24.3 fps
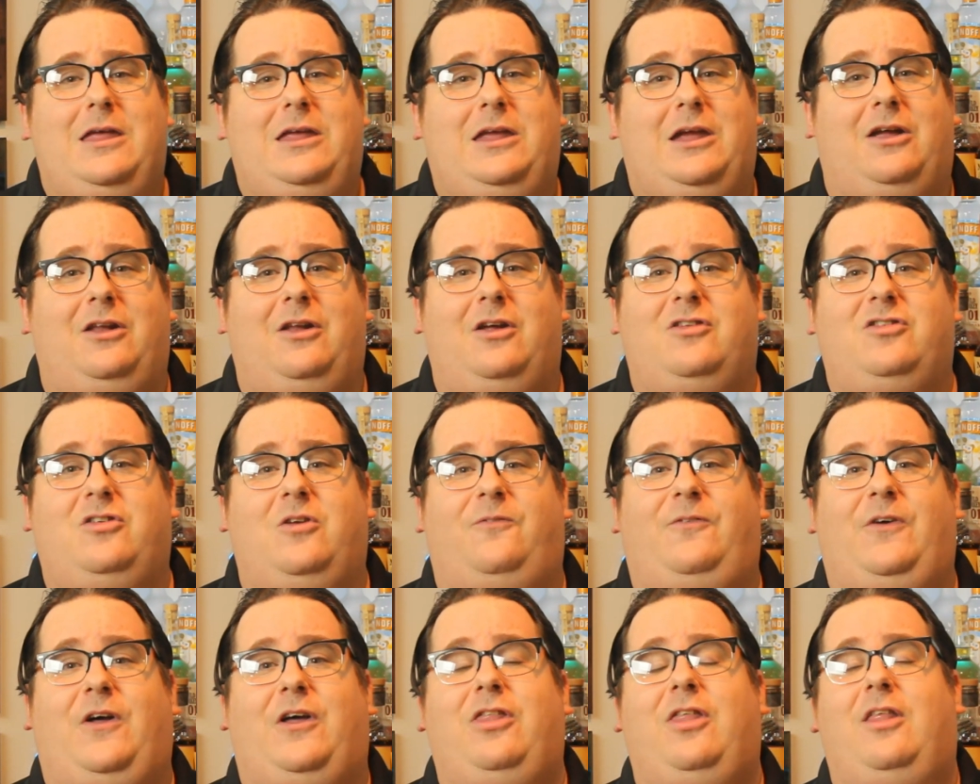You can
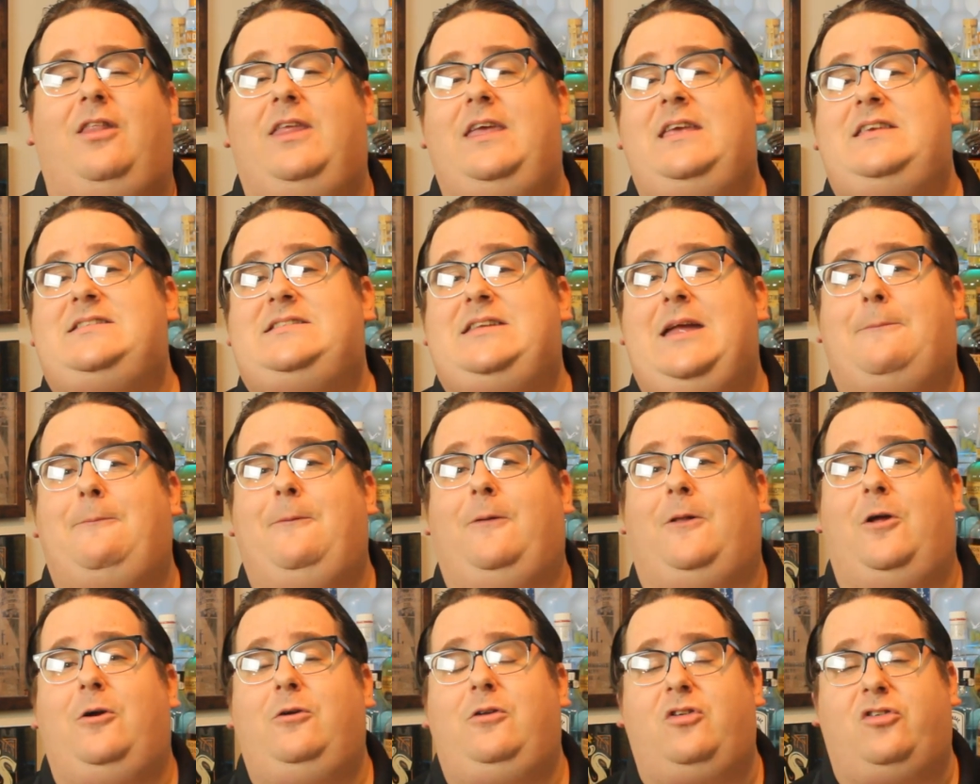also follow the links down
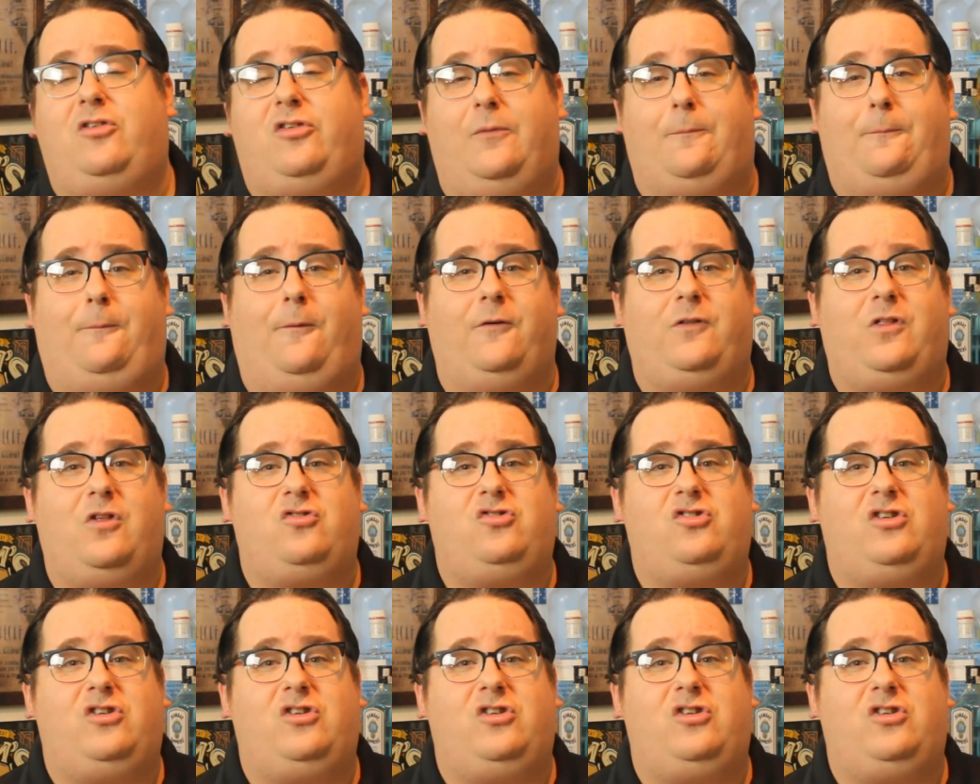below to support the